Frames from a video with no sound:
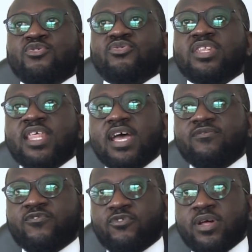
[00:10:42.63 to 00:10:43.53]
So
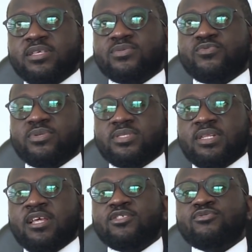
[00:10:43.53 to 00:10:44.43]
that for us was the
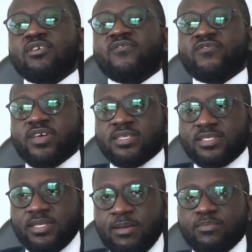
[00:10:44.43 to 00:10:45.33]
natural first
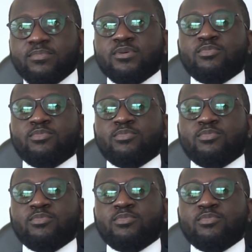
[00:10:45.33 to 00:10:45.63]
step